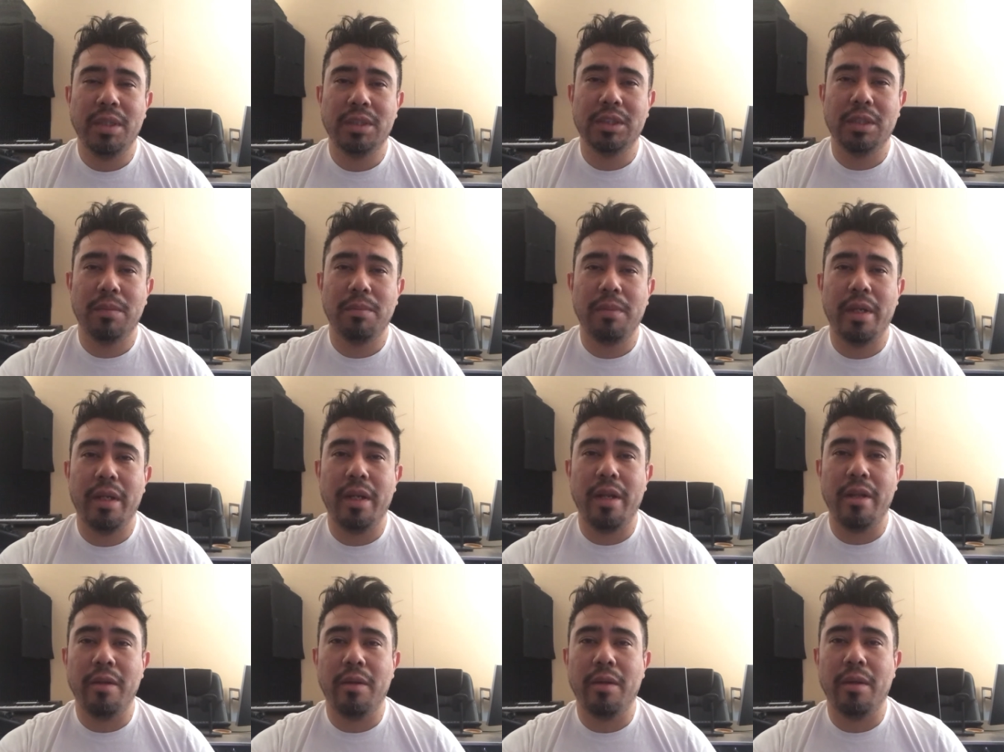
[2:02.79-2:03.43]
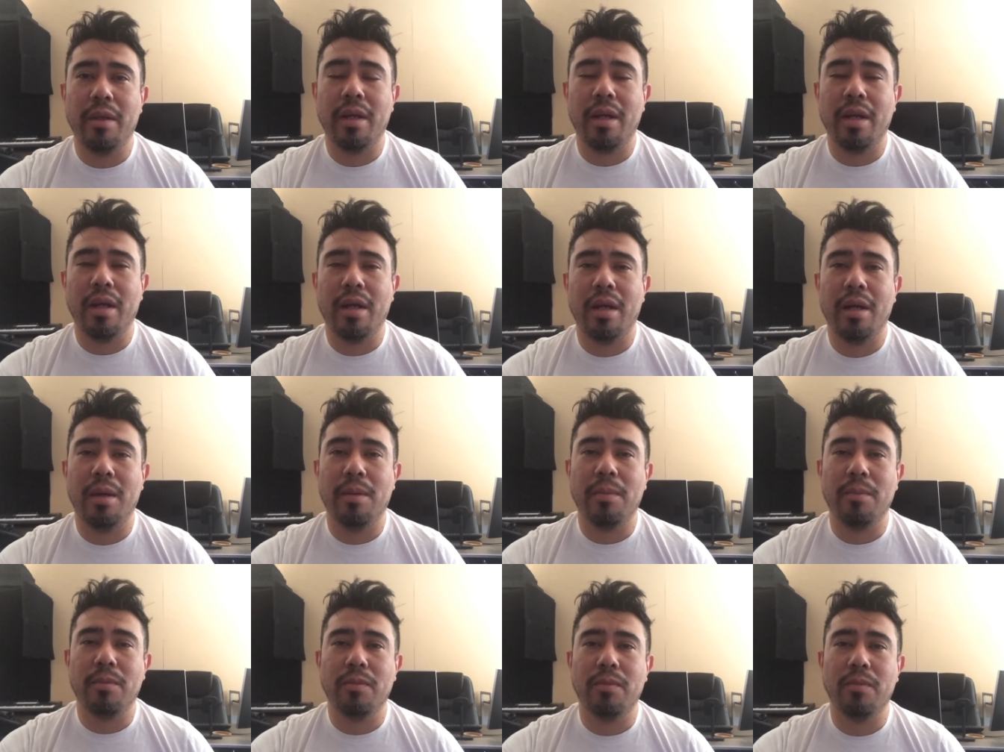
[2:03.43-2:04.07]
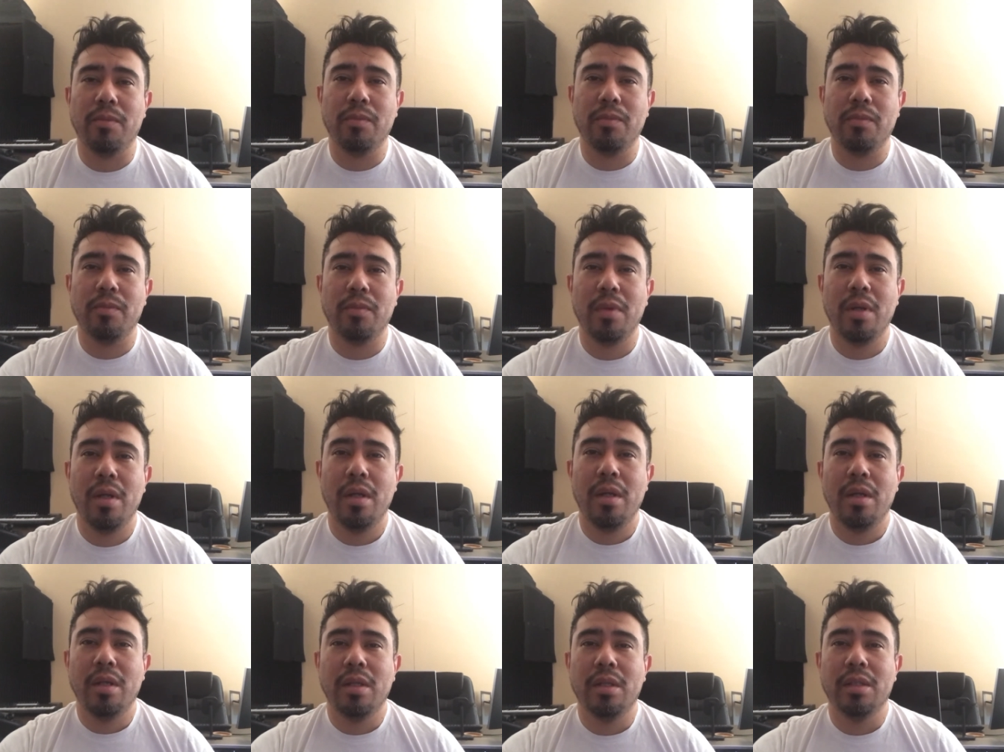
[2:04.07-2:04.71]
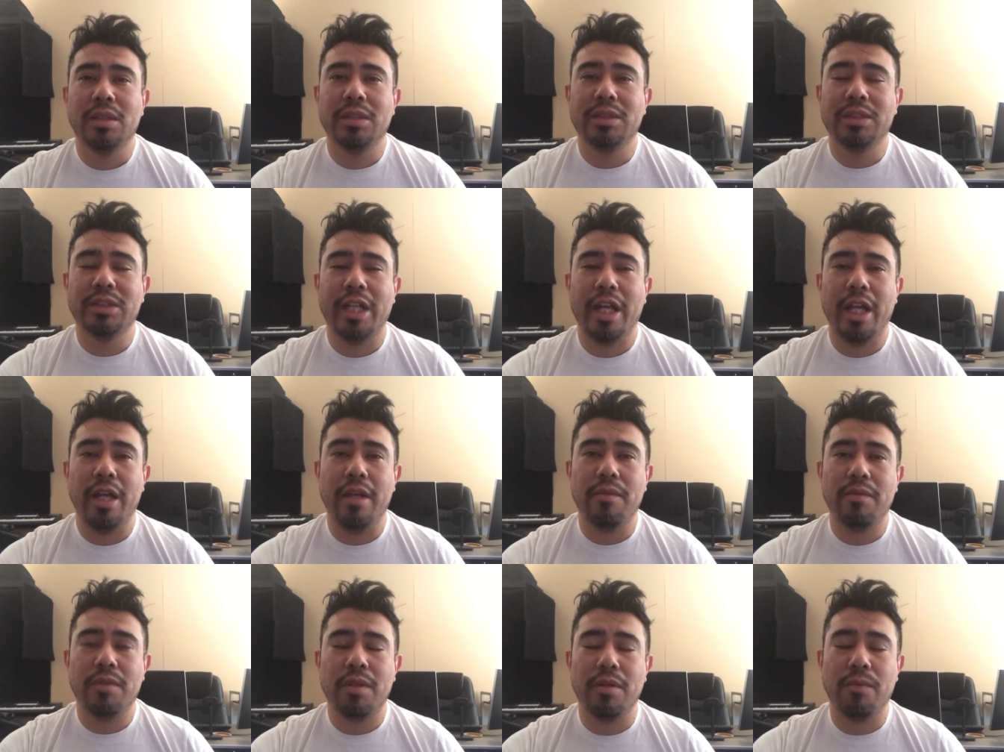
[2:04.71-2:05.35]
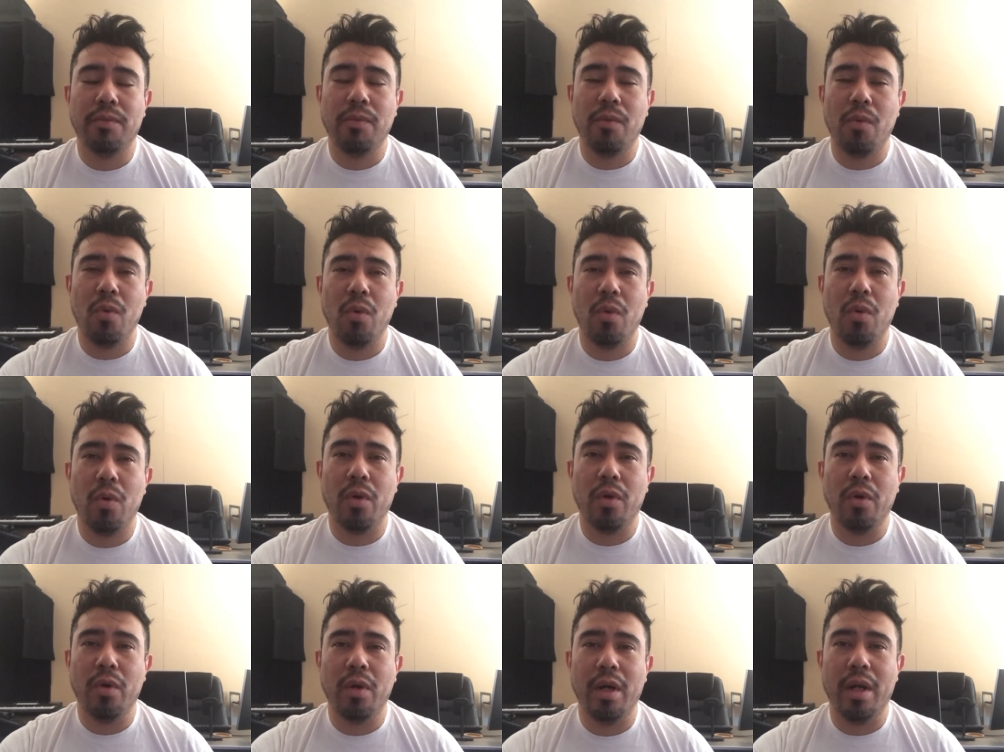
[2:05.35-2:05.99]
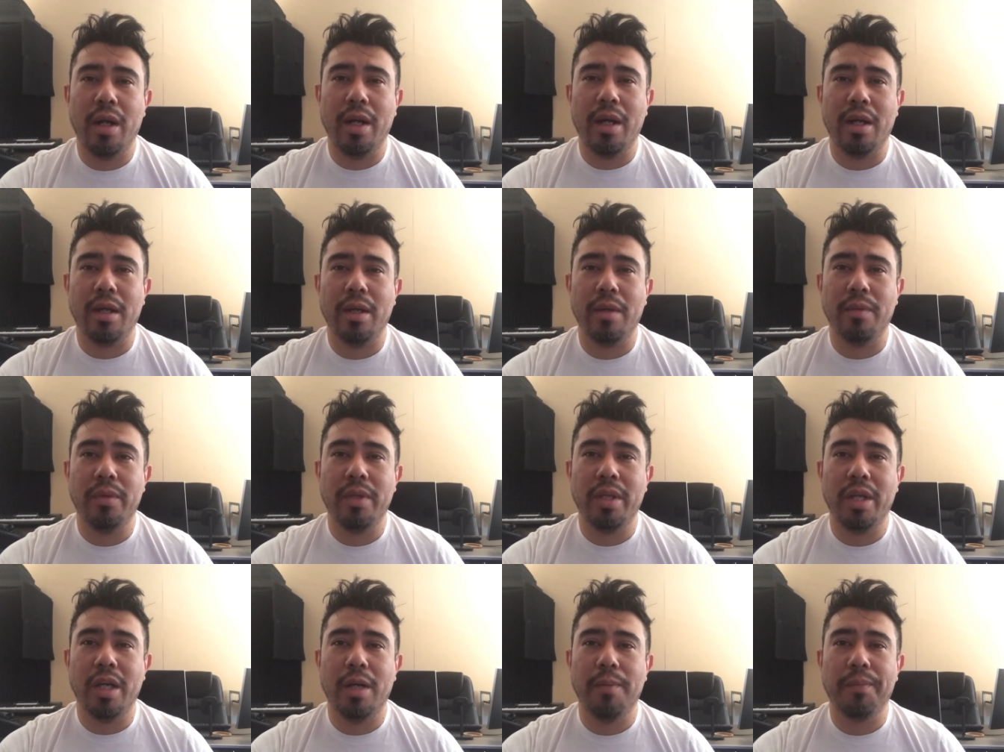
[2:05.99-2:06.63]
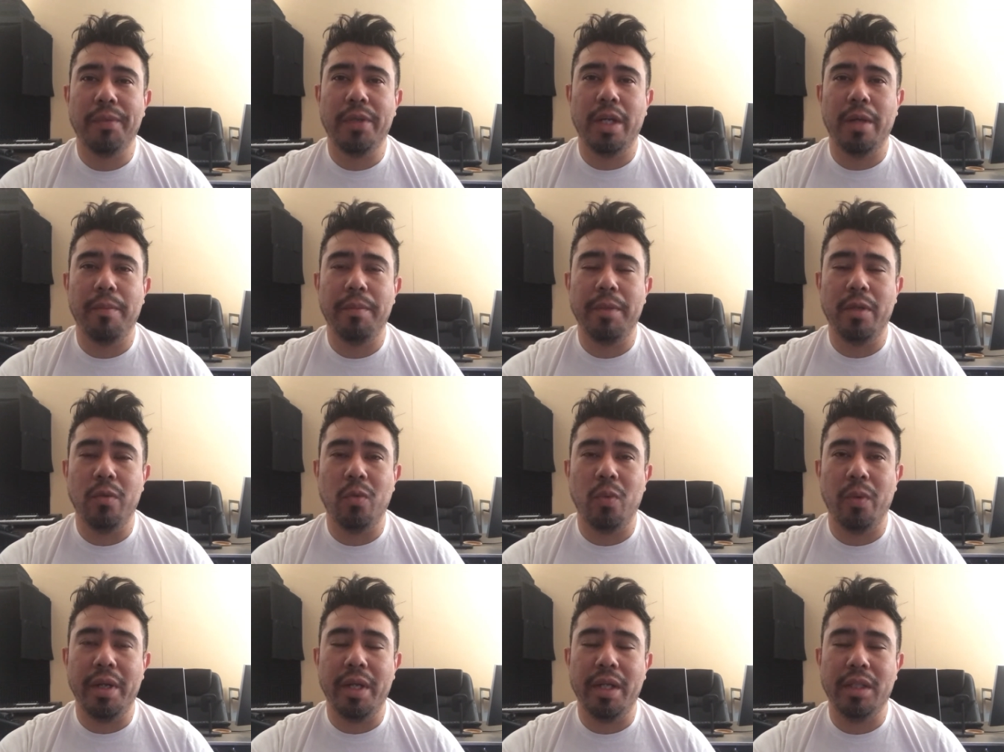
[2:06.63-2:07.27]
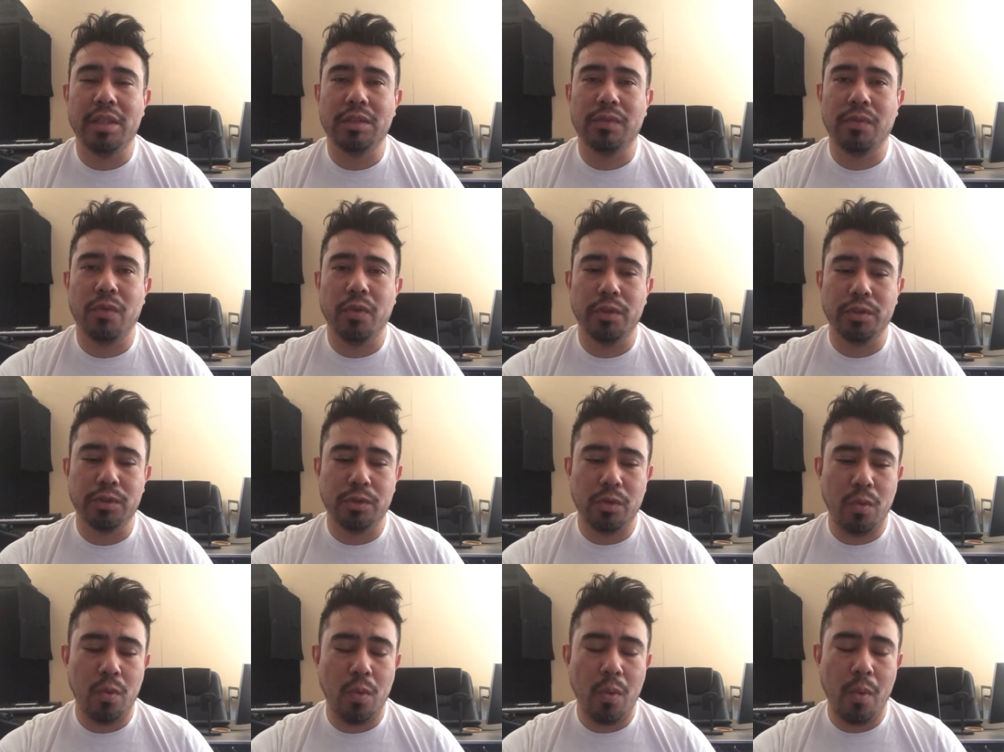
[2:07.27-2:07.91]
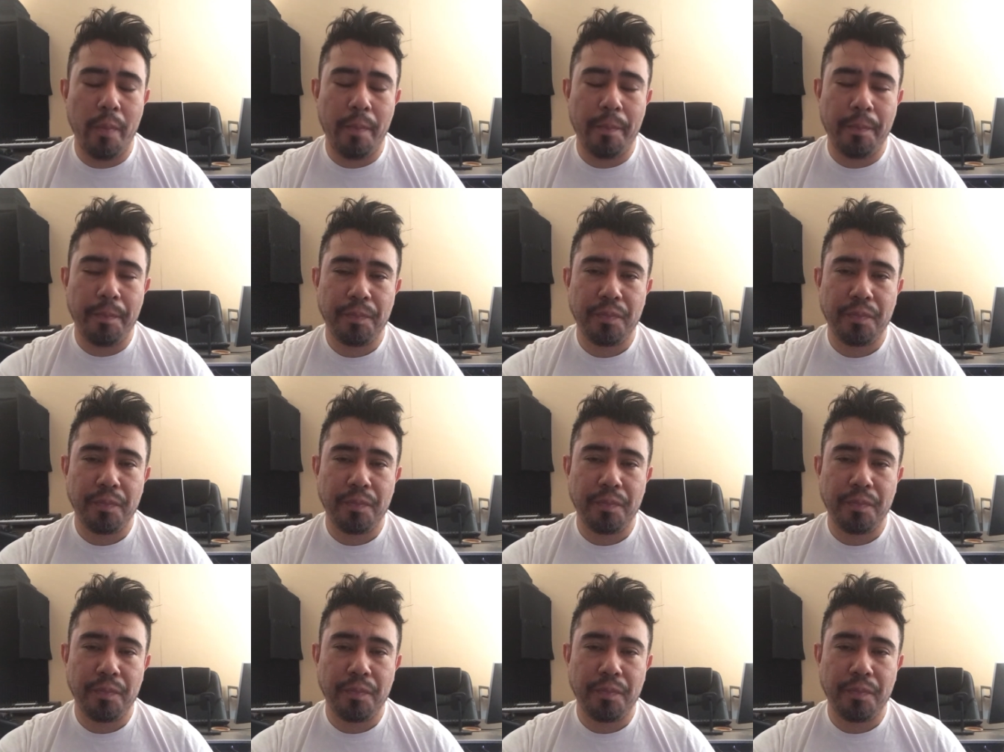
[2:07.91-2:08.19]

some money um, saved for uh, the upcoming weeks for school,